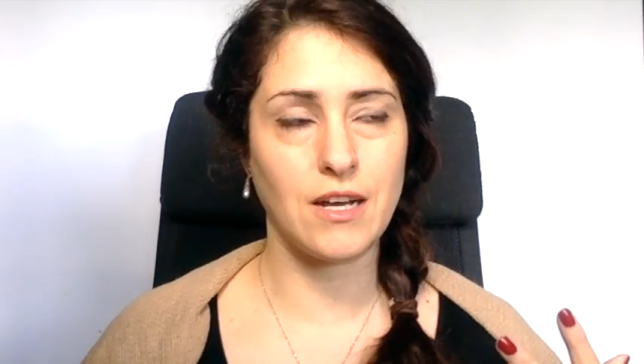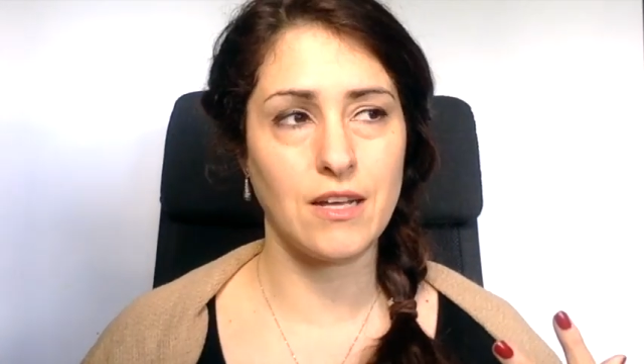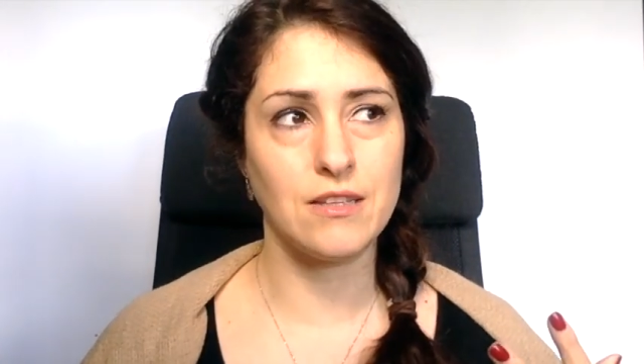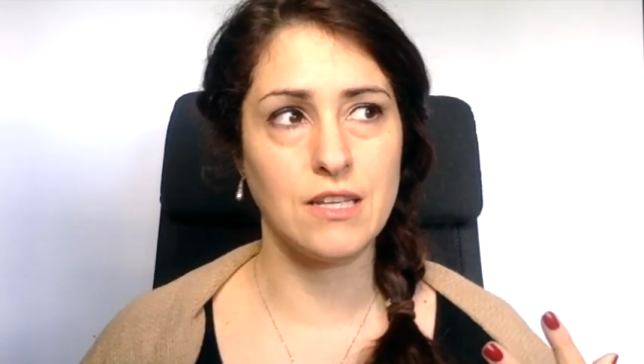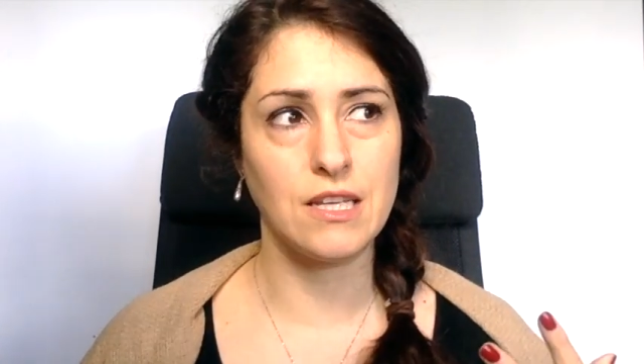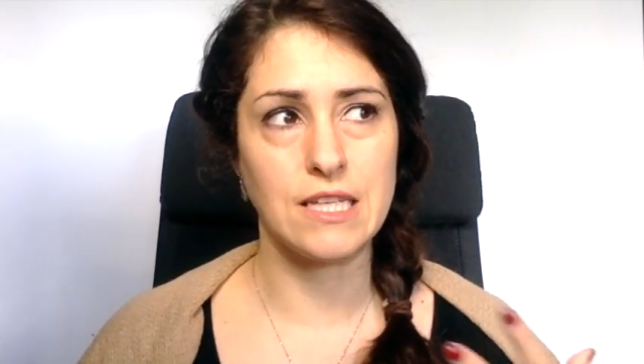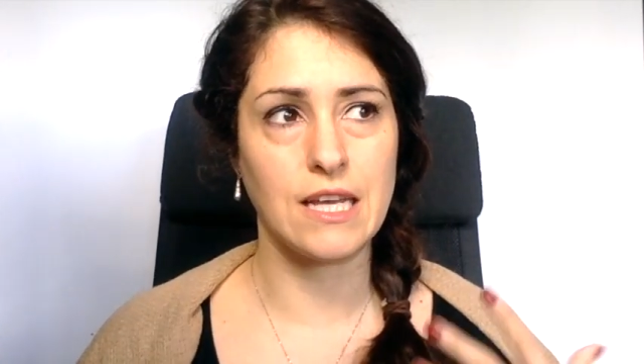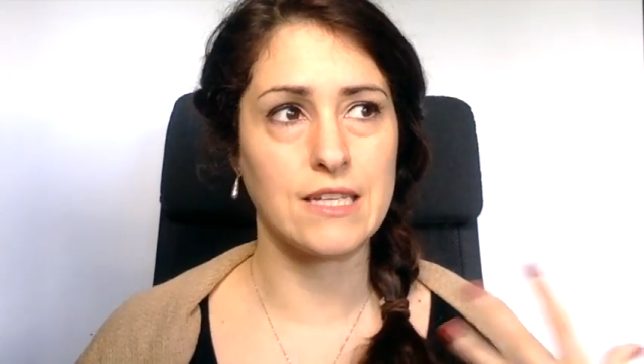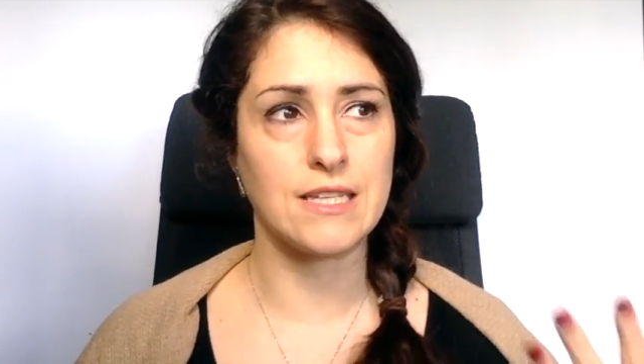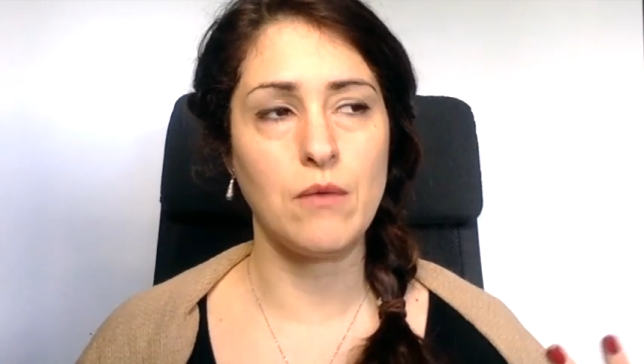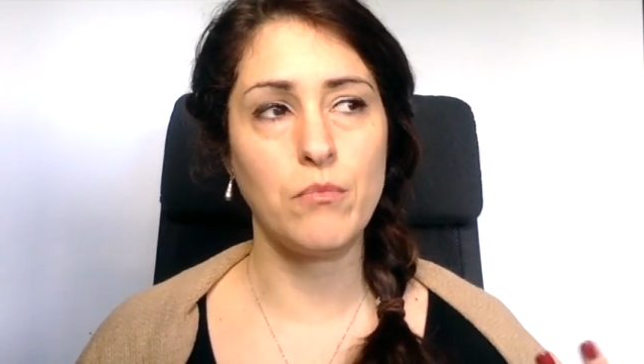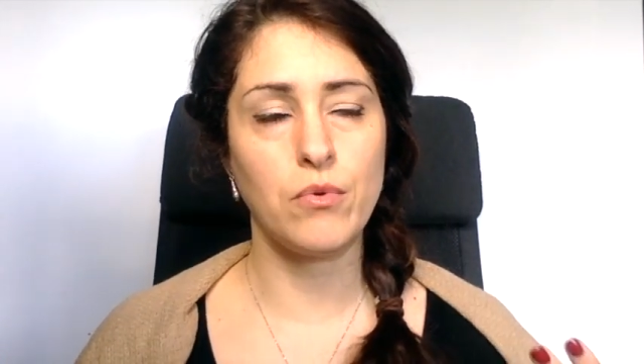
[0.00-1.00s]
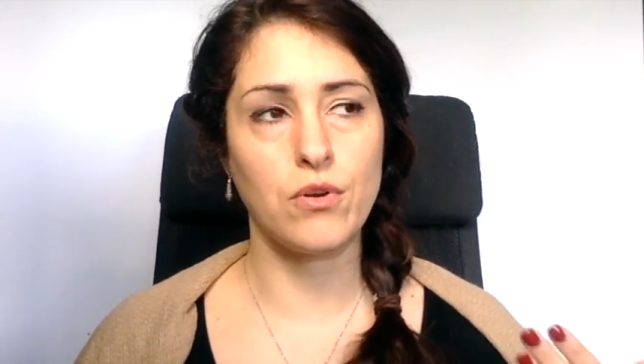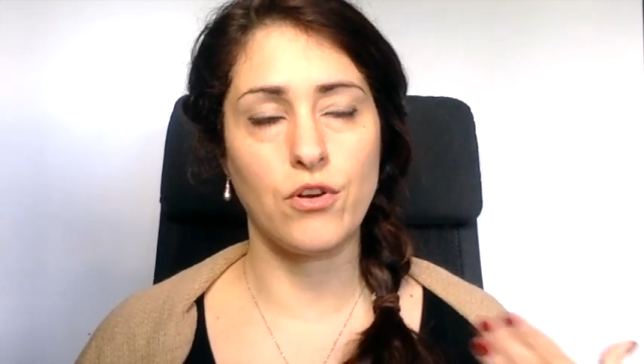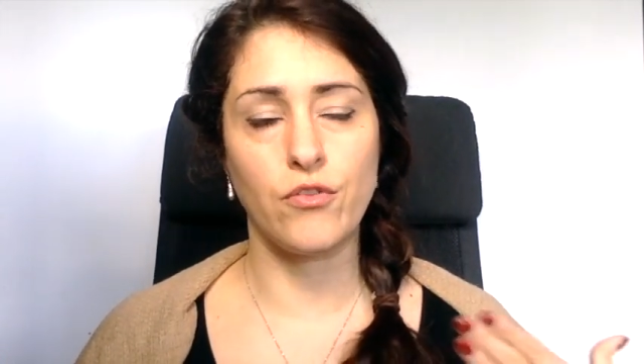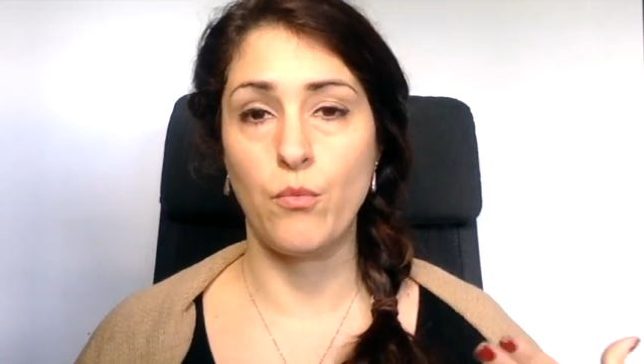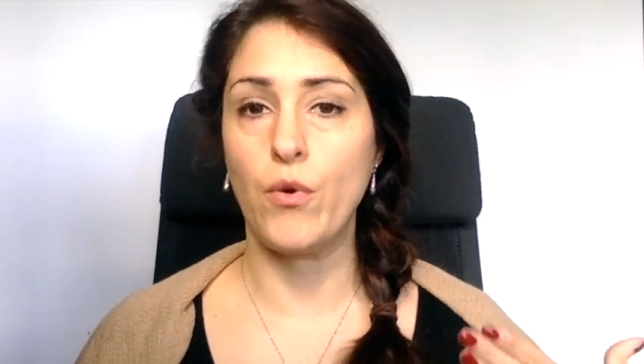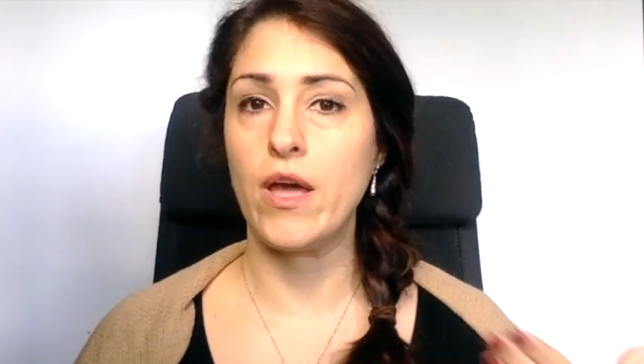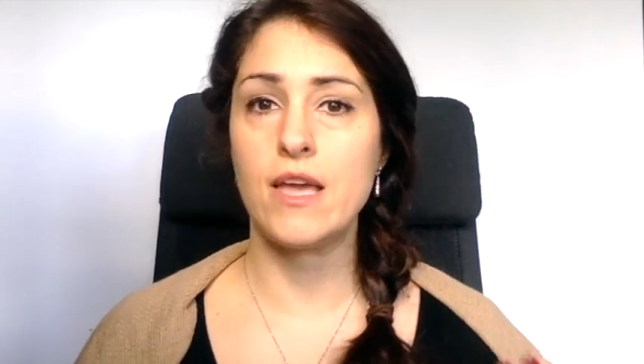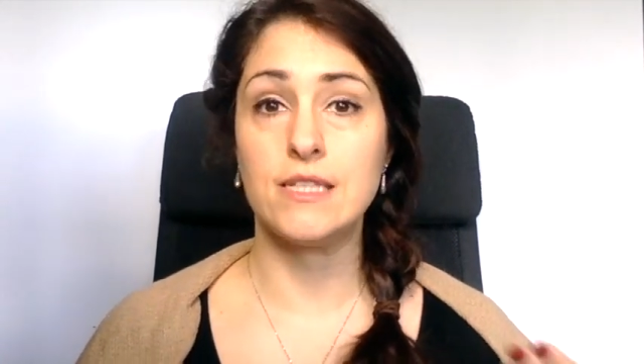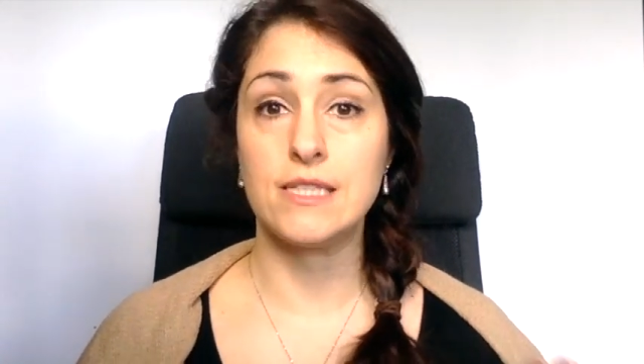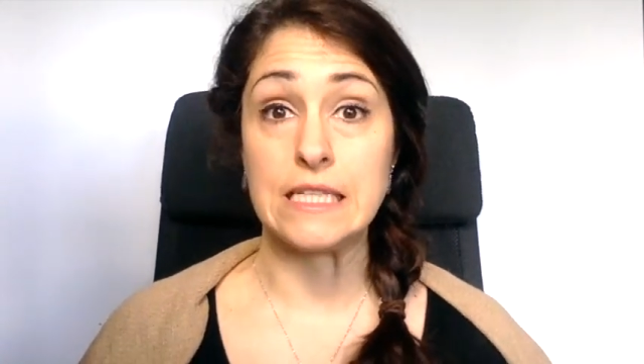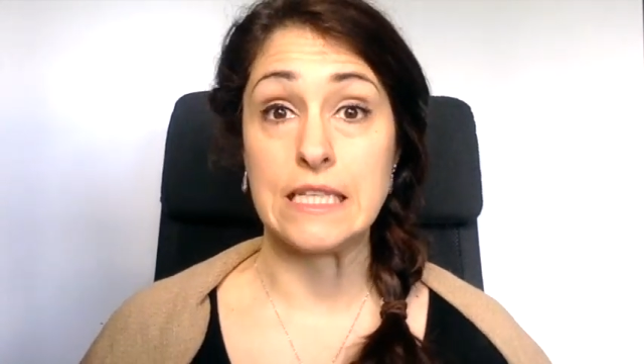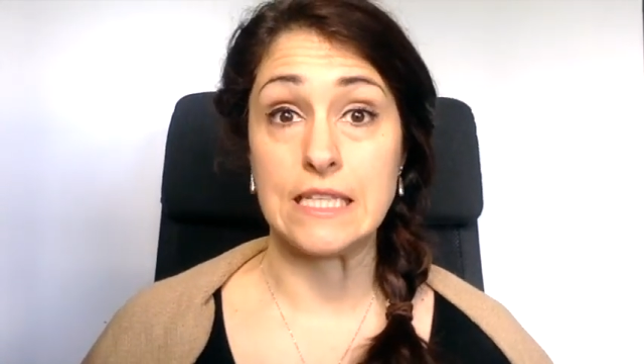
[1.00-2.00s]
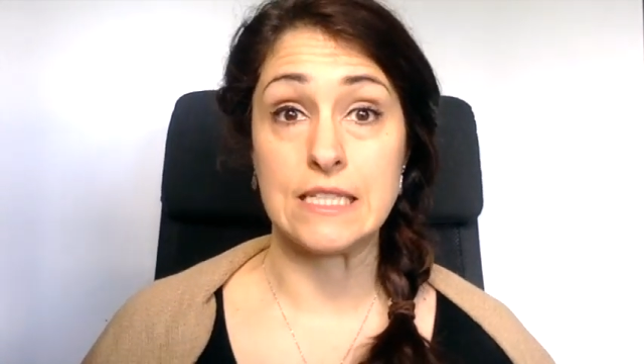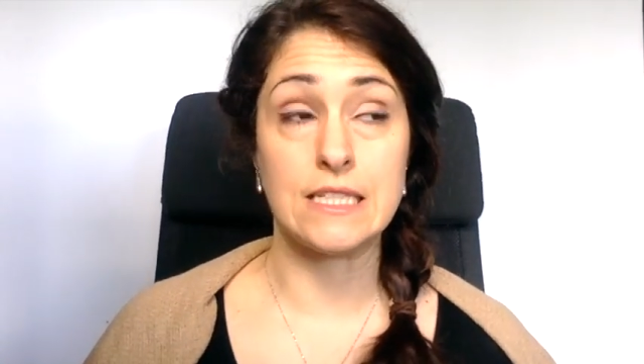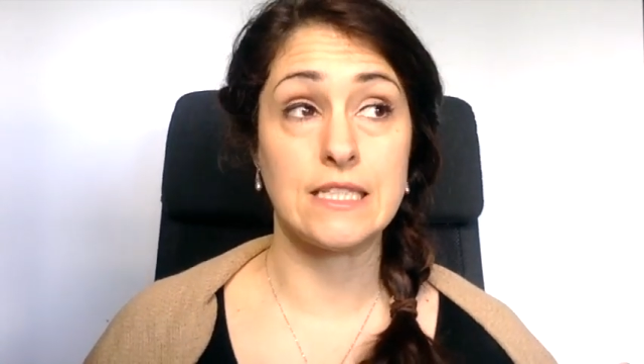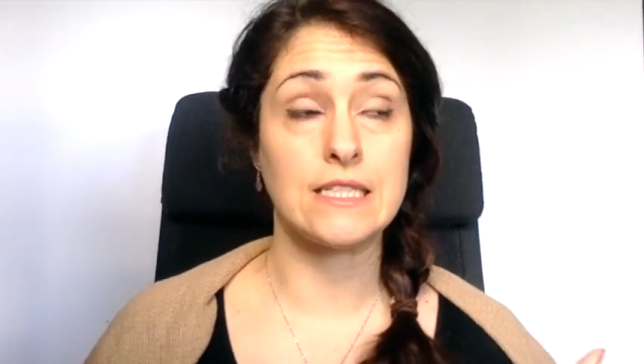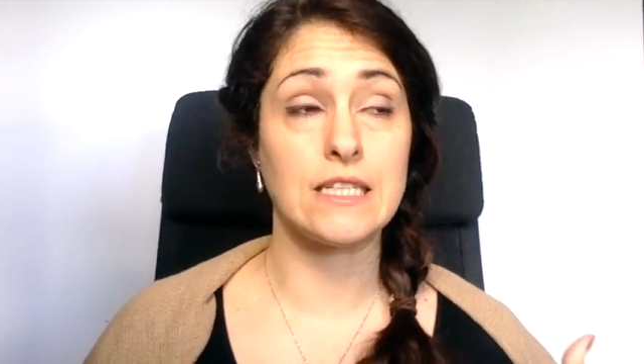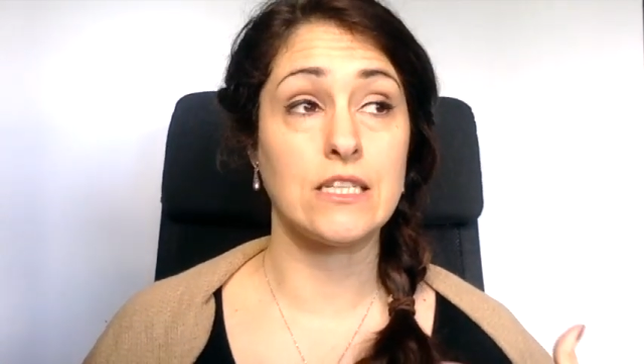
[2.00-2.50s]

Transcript: The example or the way I see this is